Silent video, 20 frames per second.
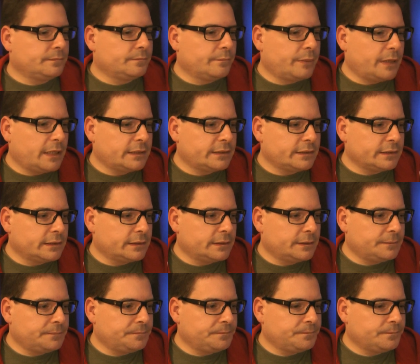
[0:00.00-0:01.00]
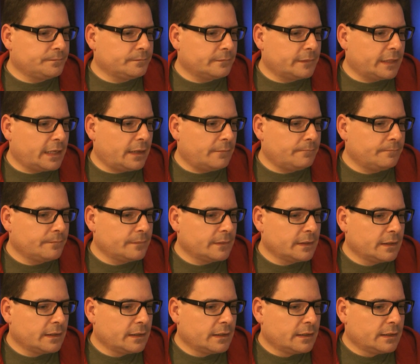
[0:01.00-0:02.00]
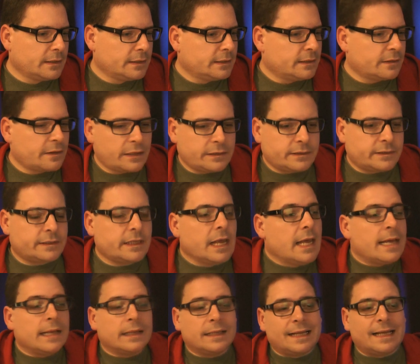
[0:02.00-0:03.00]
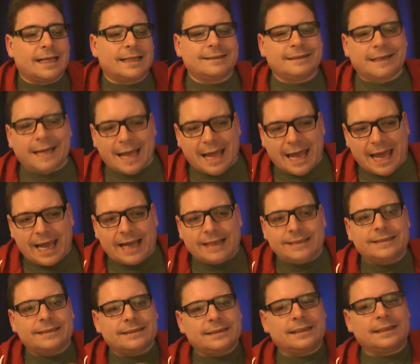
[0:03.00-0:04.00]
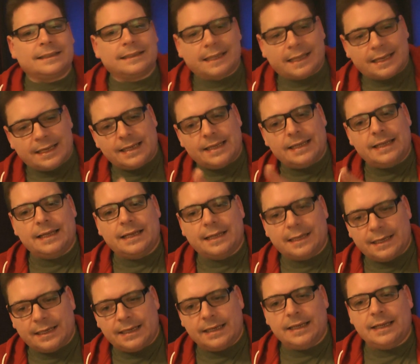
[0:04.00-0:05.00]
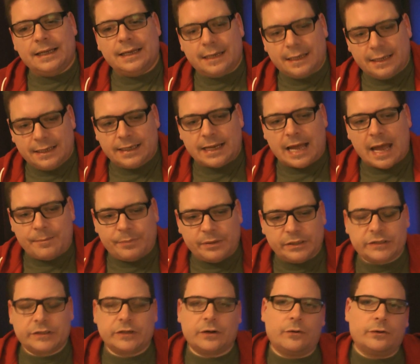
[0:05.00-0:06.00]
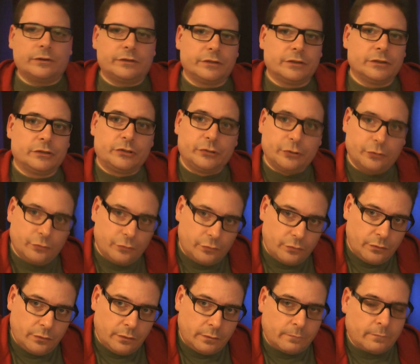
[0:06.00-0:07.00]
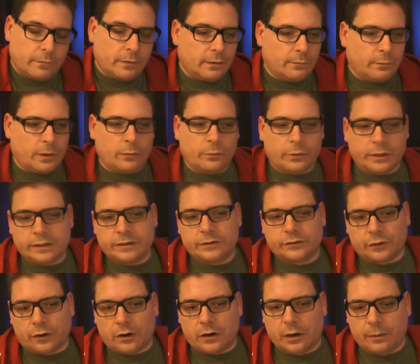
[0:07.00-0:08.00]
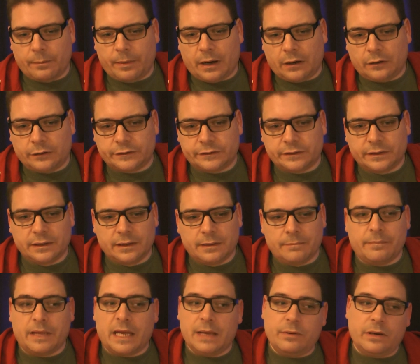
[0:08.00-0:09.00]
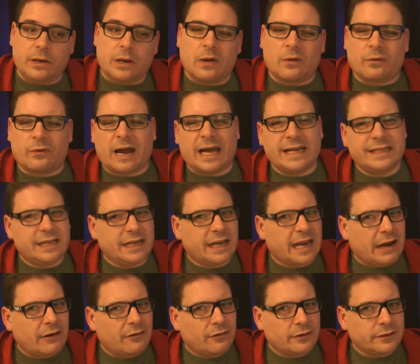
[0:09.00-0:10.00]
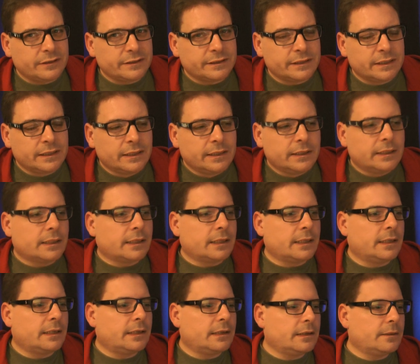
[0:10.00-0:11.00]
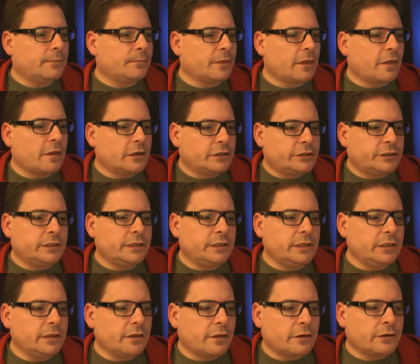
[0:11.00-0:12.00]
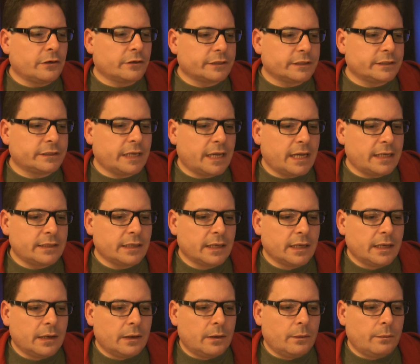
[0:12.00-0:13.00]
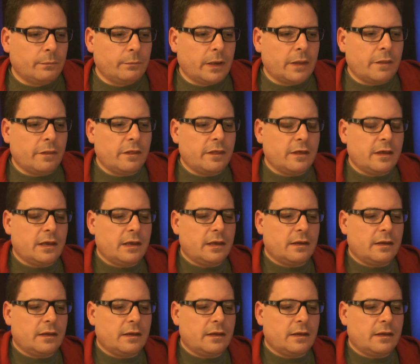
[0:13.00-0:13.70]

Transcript: But yeah, that's... And in episode 2, when we talk about maybe writing errors, the doctor said when